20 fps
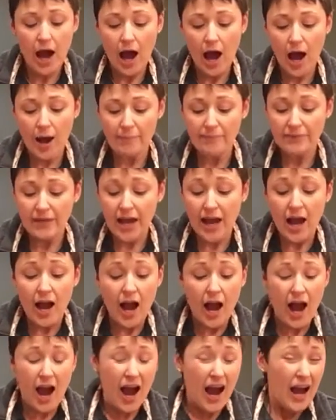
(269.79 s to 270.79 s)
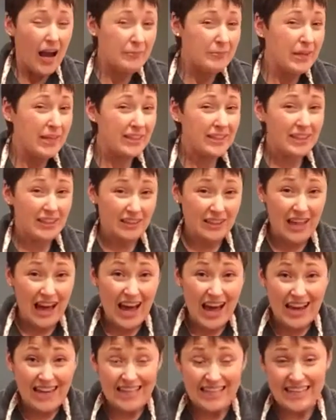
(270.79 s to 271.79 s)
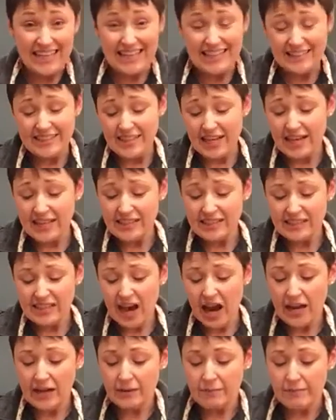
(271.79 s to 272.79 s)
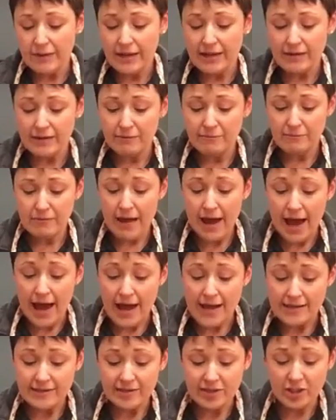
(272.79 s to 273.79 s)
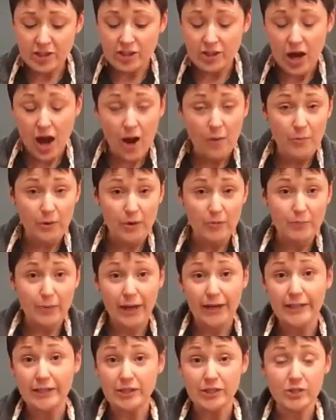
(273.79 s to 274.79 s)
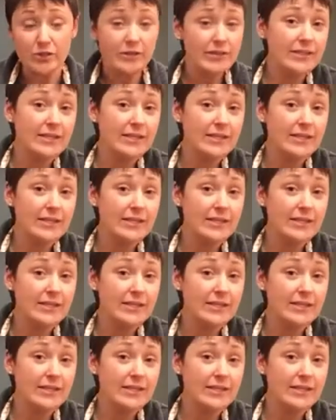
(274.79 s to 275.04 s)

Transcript: Um, I'm not gonna lie, it does kind of make a mess um, when you bite into it.